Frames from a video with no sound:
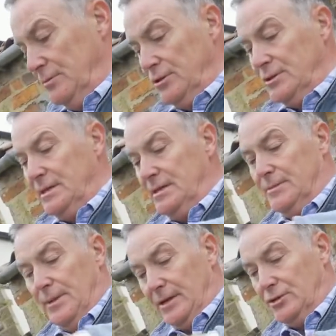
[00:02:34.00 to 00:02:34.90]
just need
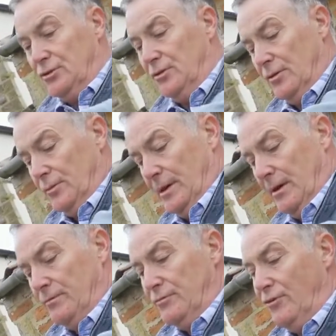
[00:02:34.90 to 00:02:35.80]
to make sure that we
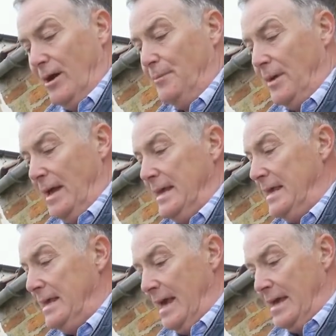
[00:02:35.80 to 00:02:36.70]
don't trap
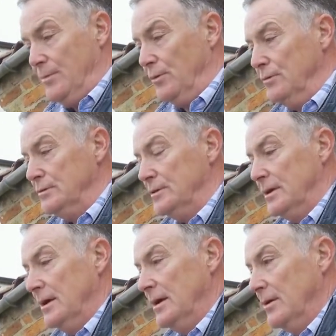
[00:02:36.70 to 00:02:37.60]
any cables
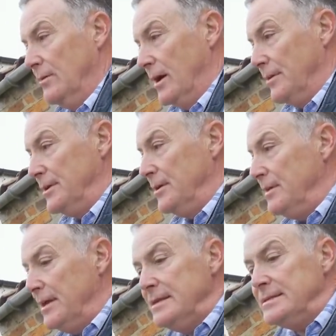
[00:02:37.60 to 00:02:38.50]
while we're
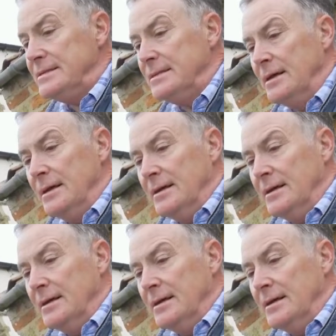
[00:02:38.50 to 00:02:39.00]
doing this.